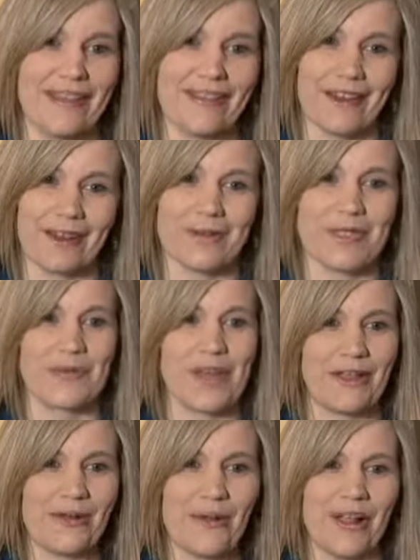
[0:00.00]
I thought I was
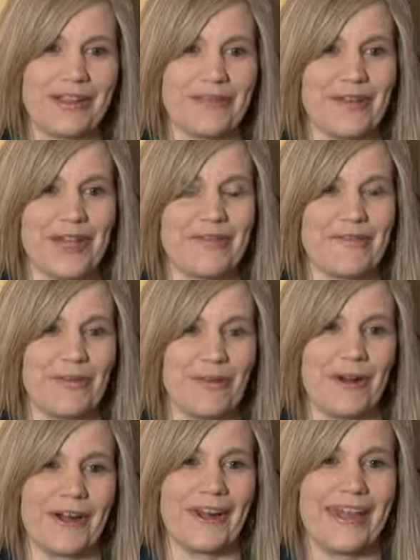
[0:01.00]
well qualified
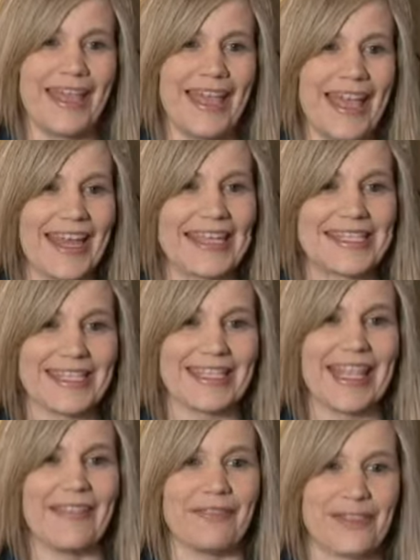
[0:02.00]
for, and I didn't
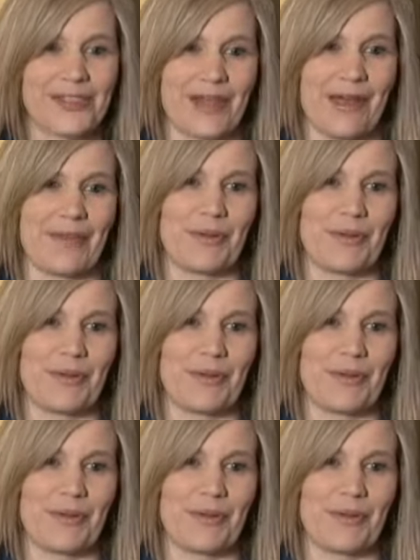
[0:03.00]
get the job.